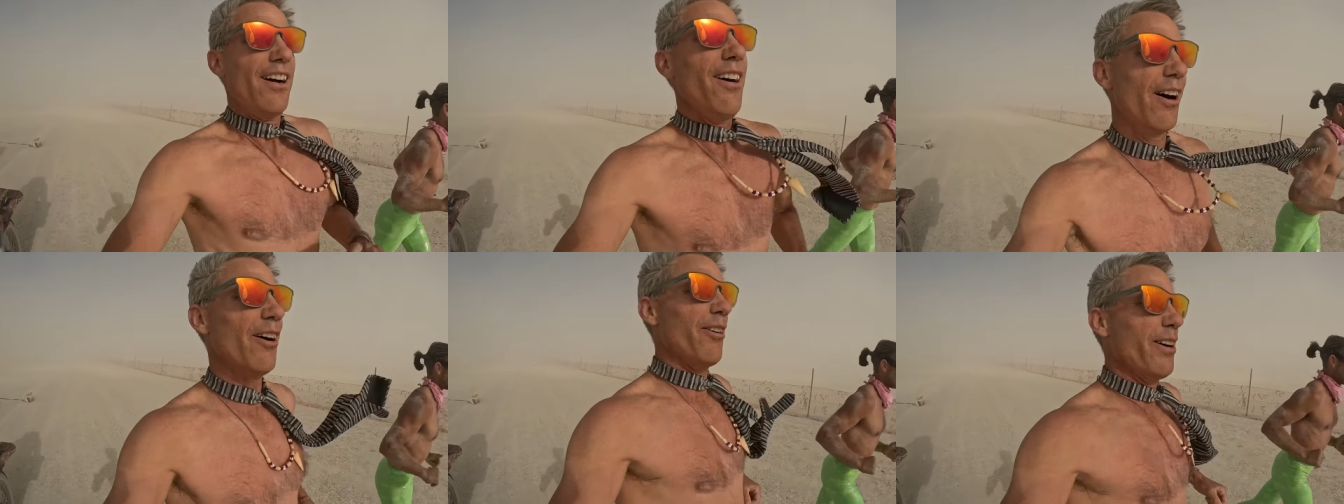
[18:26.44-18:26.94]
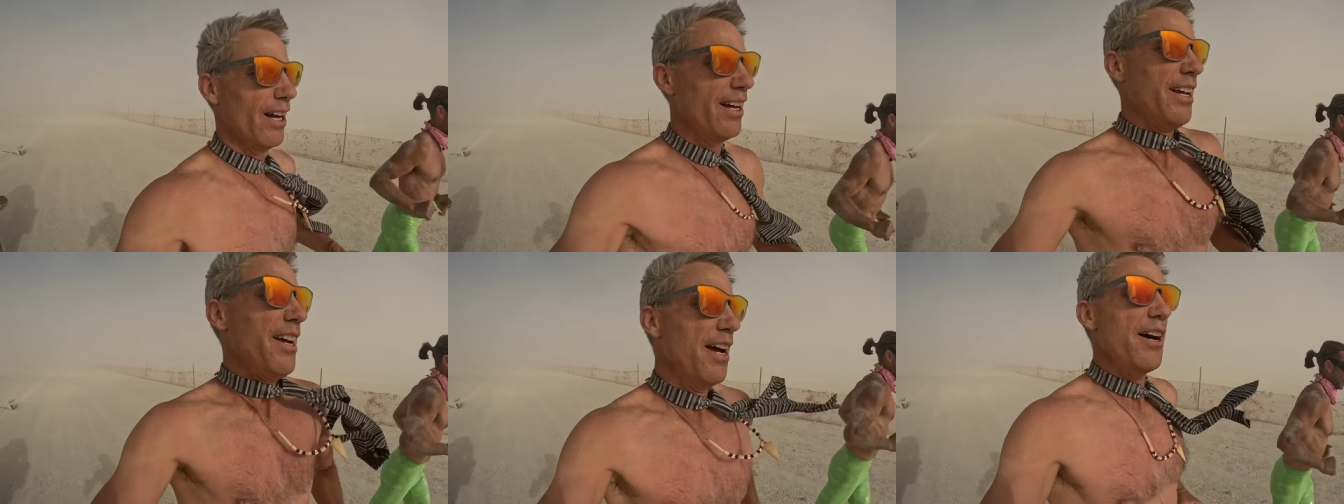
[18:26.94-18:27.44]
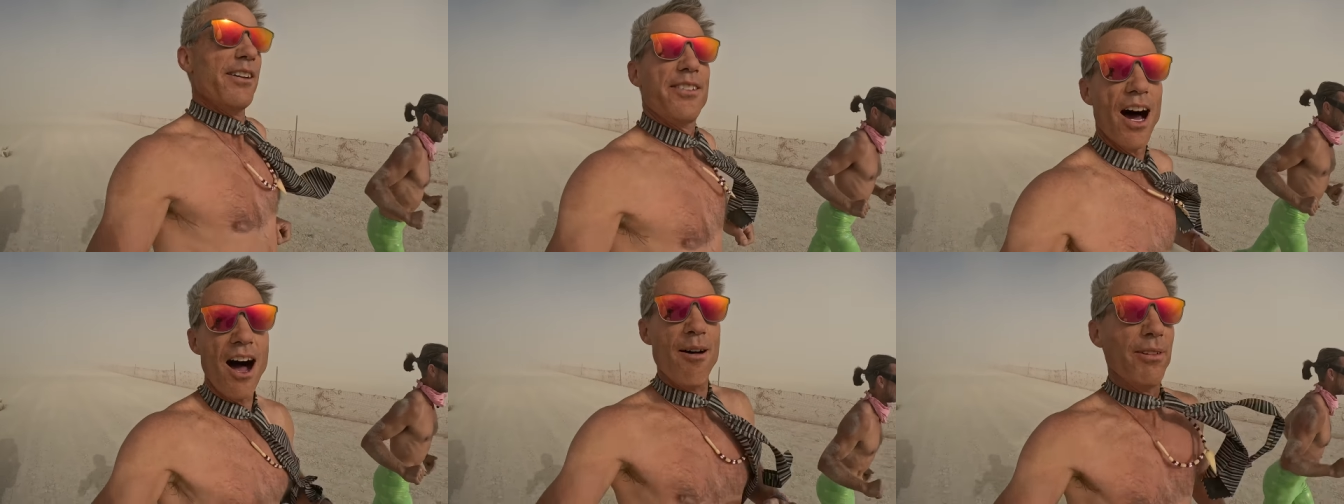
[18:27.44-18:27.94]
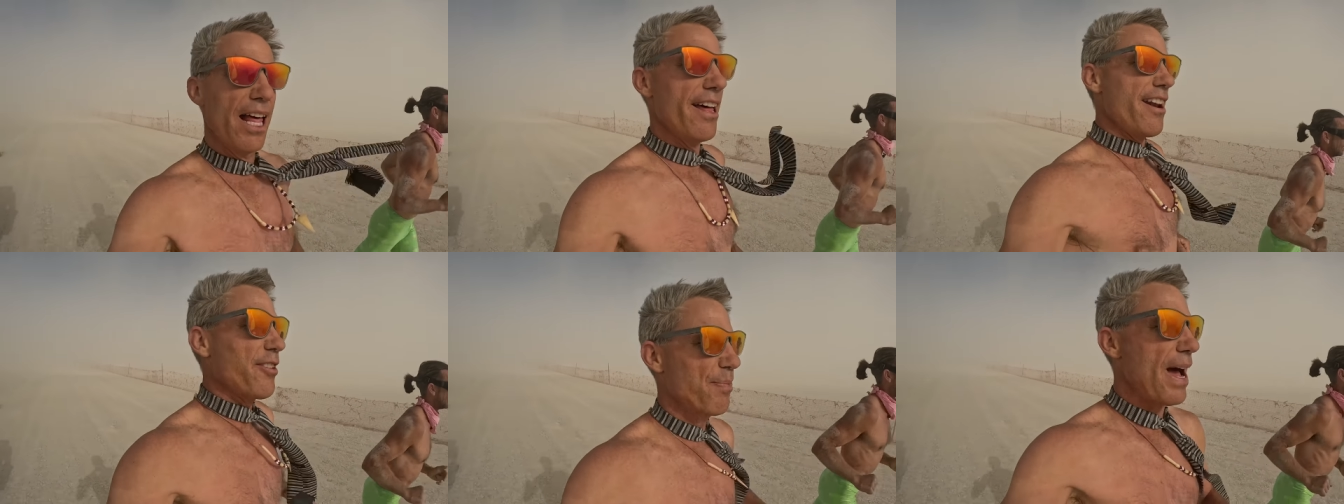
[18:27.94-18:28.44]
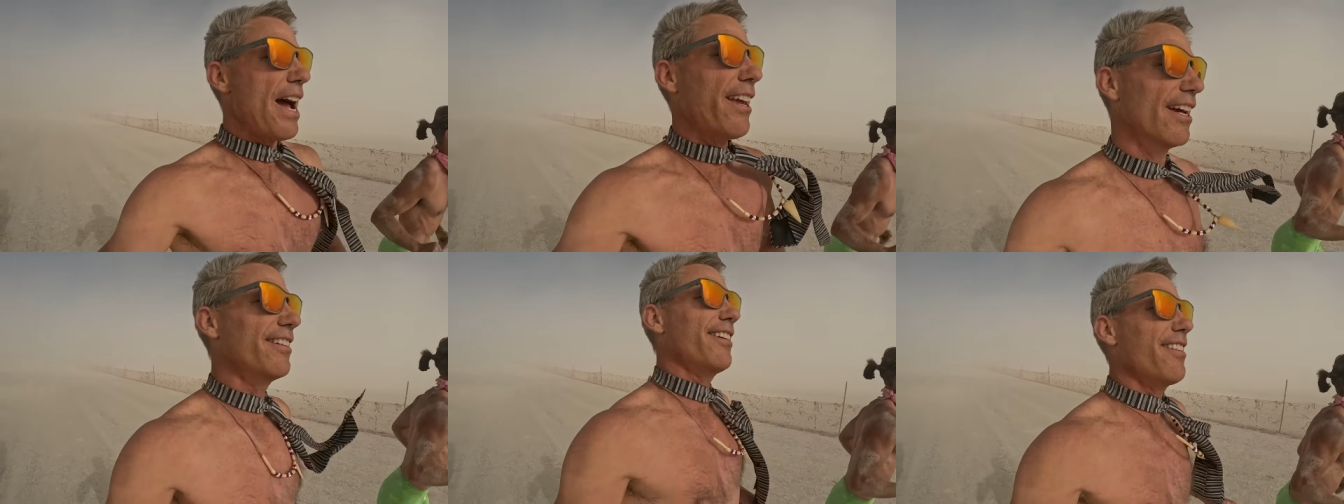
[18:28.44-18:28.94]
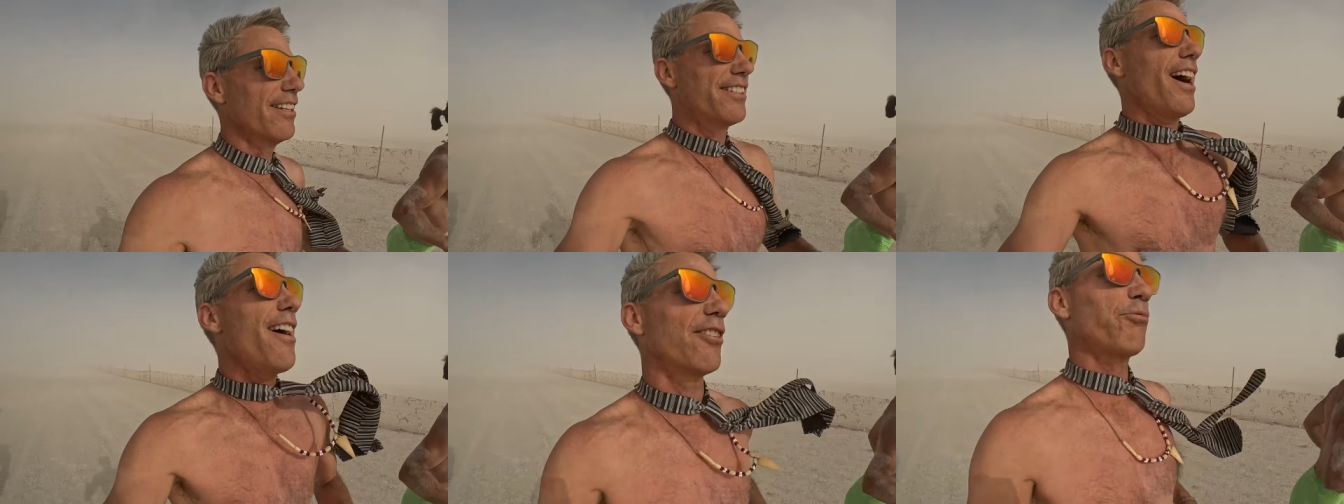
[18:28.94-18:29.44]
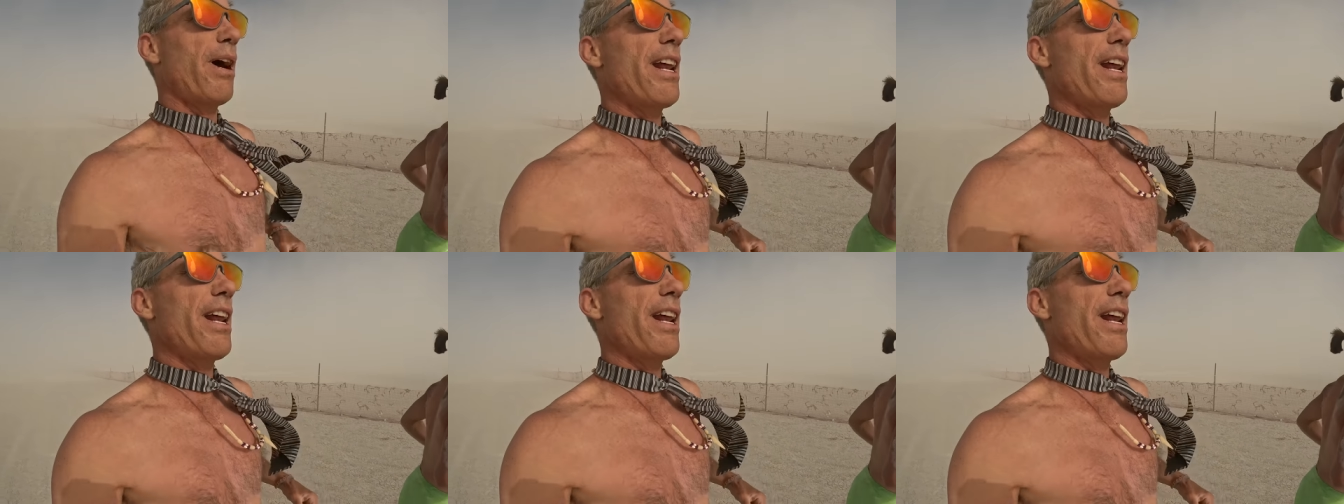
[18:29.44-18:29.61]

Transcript: Uh-oh. Dom led us back into the dust.